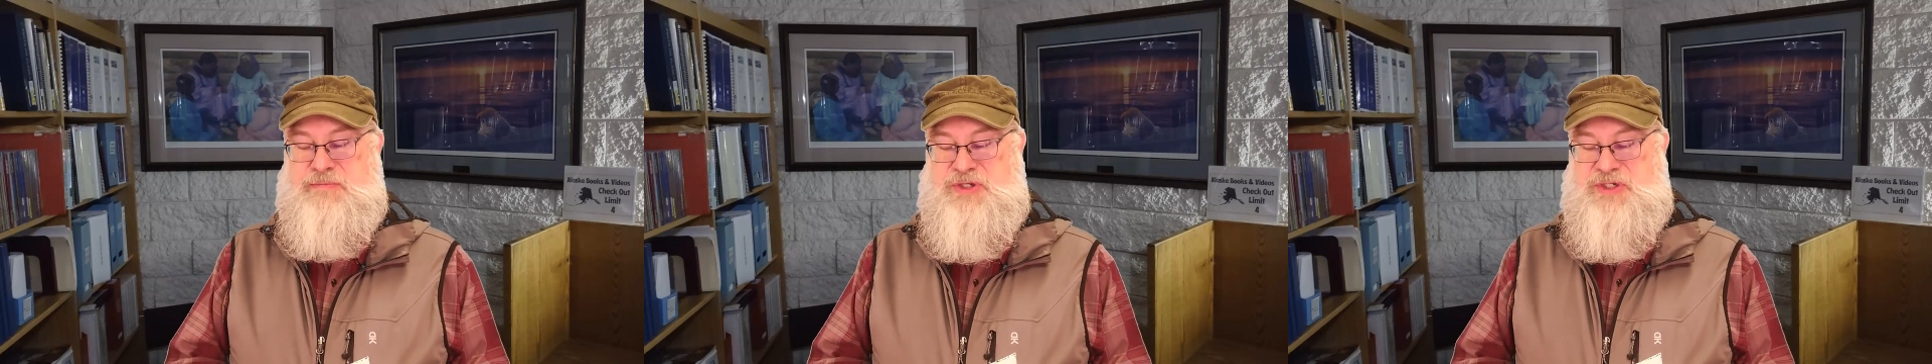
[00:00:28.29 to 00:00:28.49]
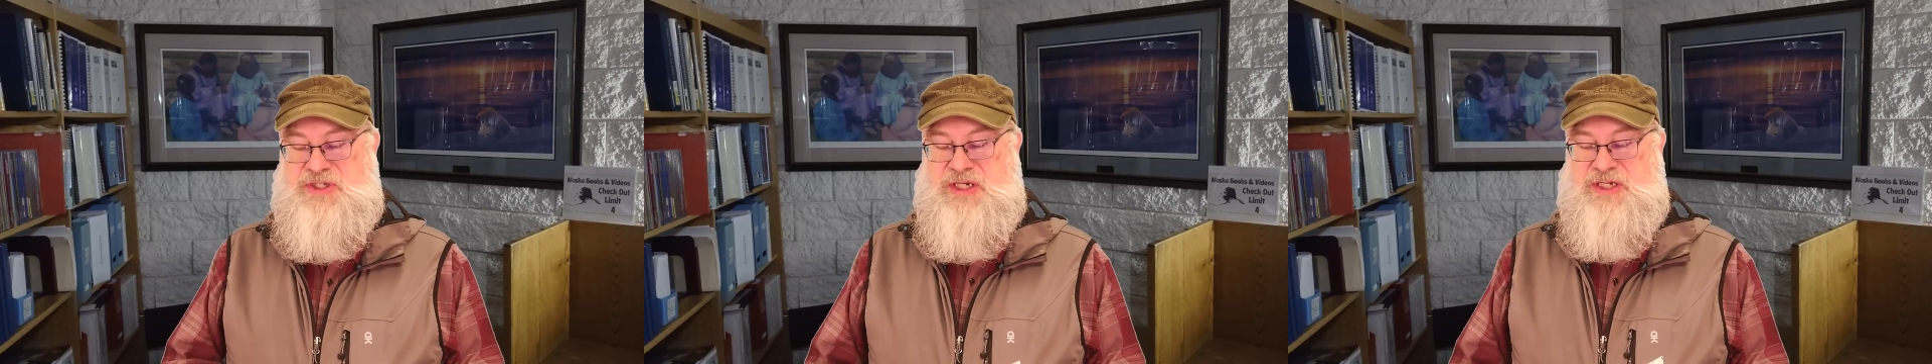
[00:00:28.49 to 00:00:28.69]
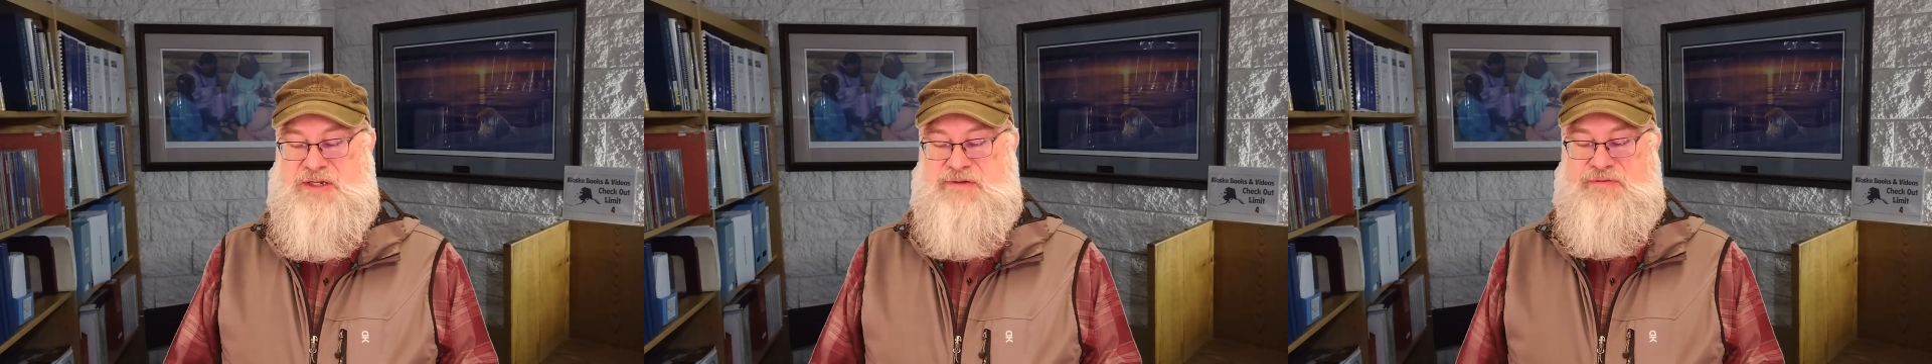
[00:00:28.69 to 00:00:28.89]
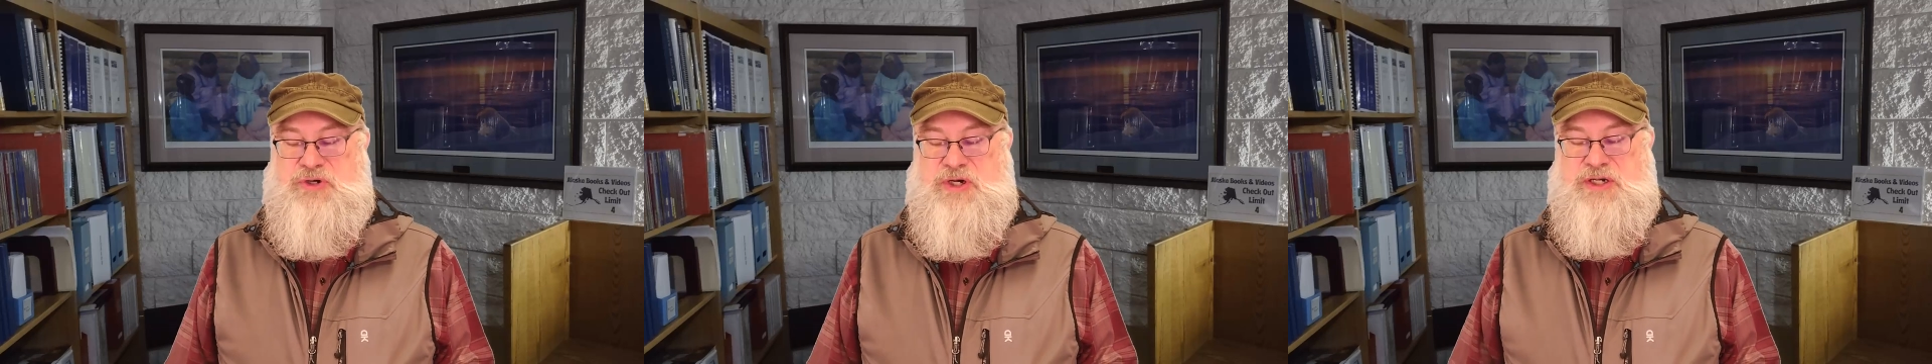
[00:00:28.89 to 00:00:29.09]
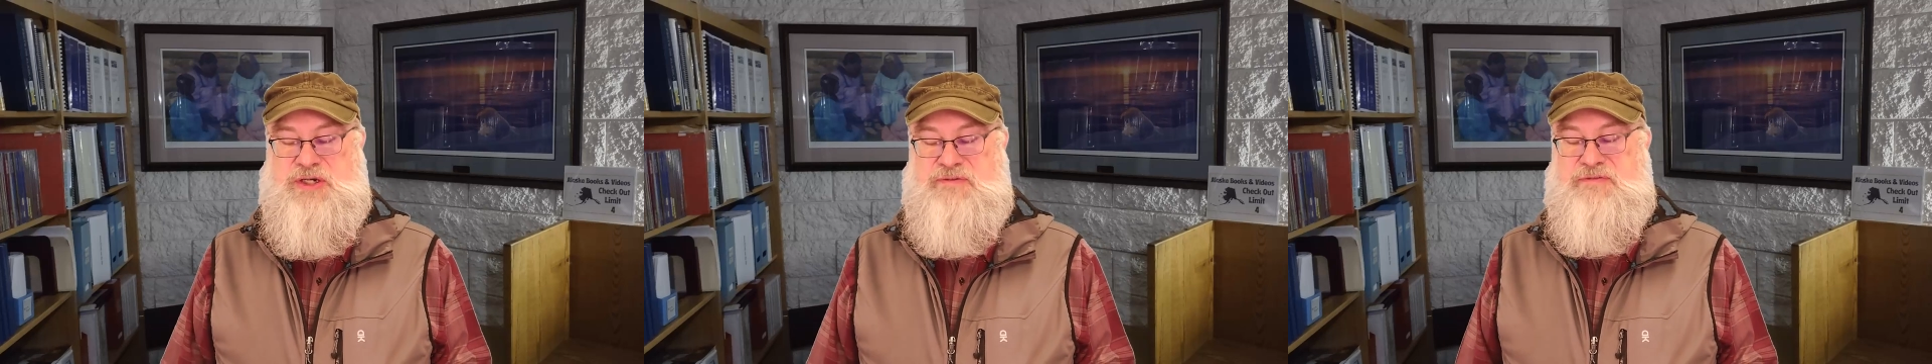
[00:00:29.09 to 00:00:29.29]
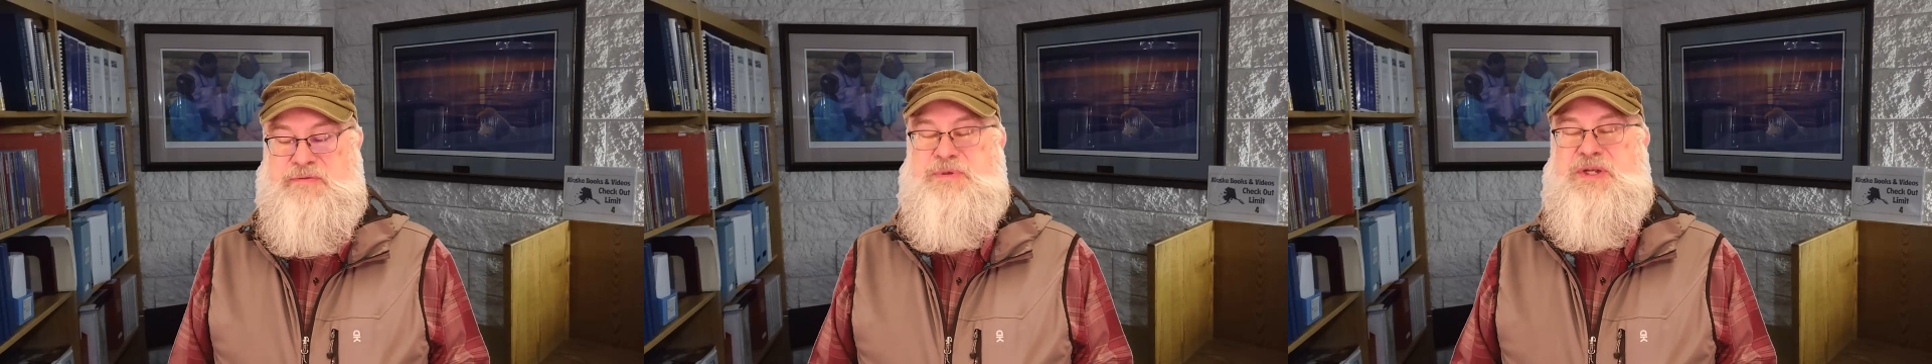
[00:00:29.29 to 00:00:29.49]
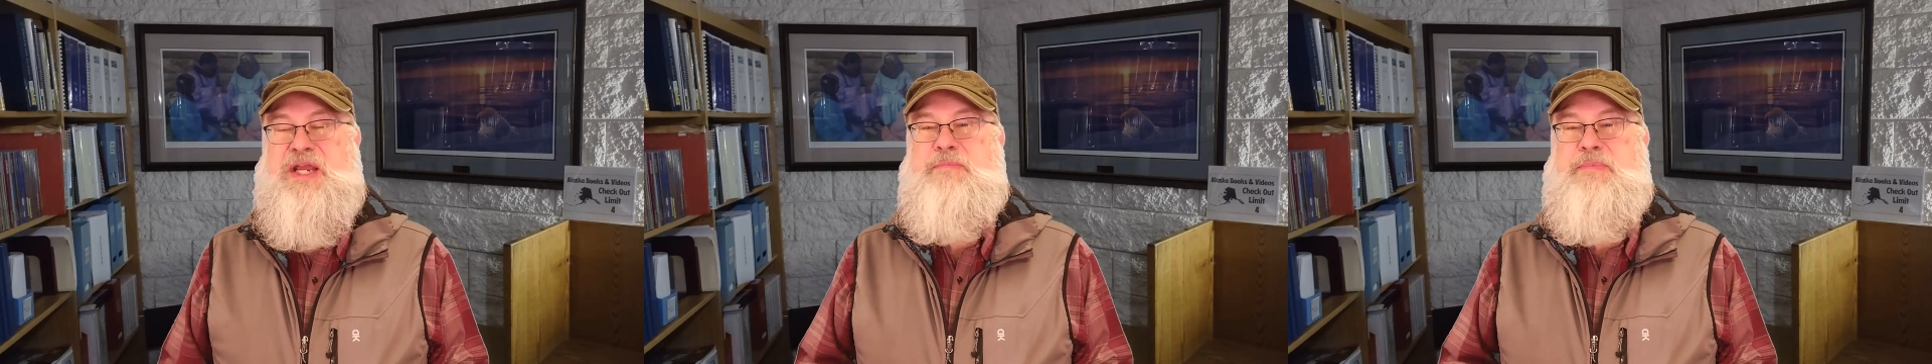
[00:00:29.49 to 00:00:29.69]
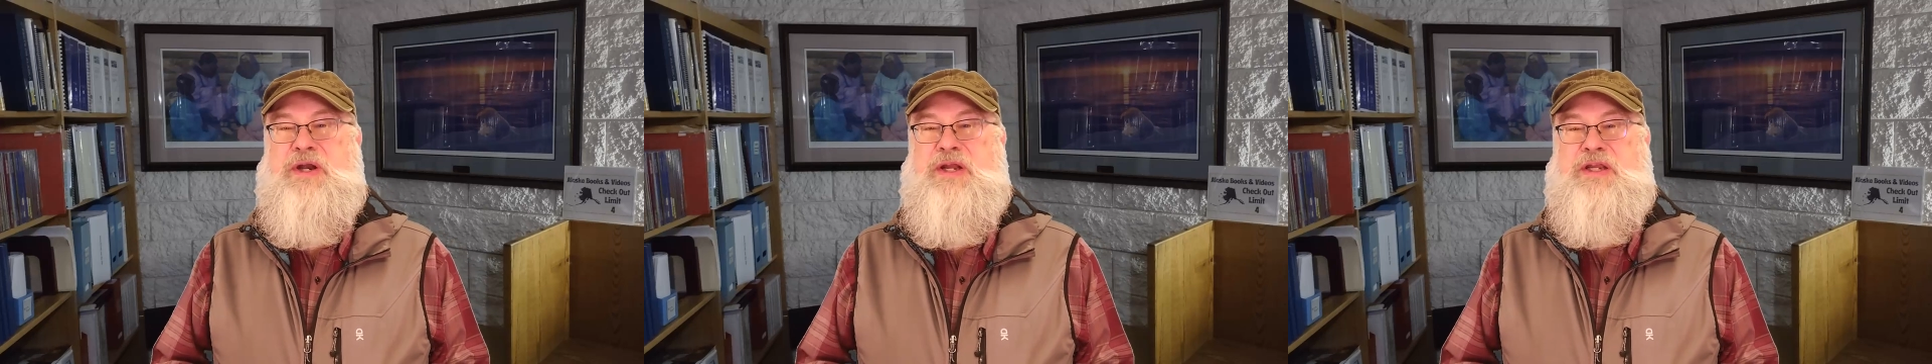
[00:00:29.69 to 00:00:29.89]
the executive director from
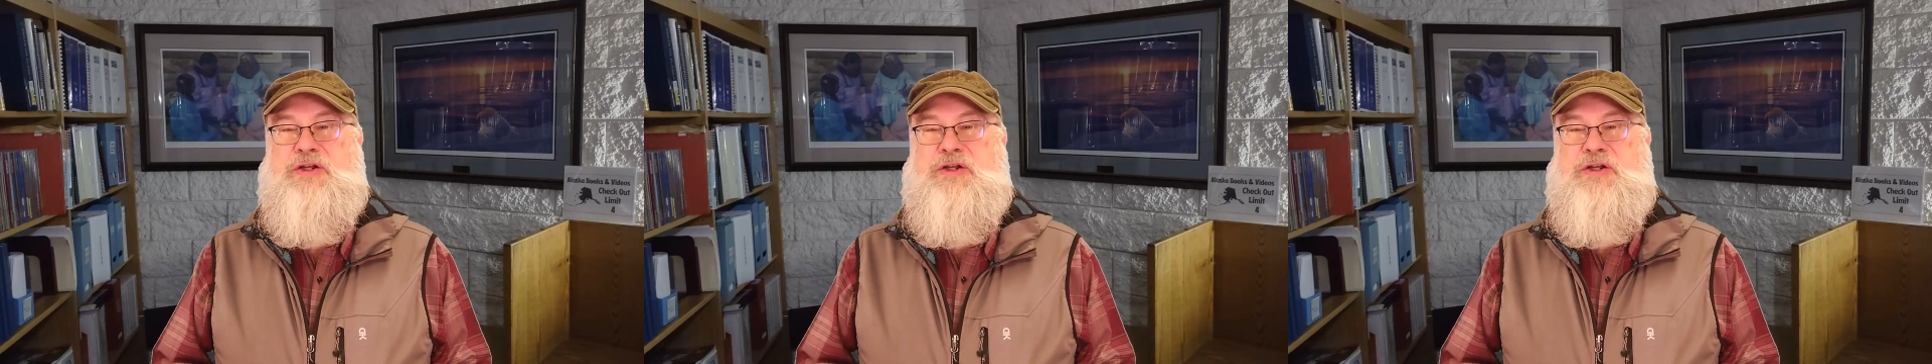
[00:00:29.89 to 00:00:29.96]
Daybreak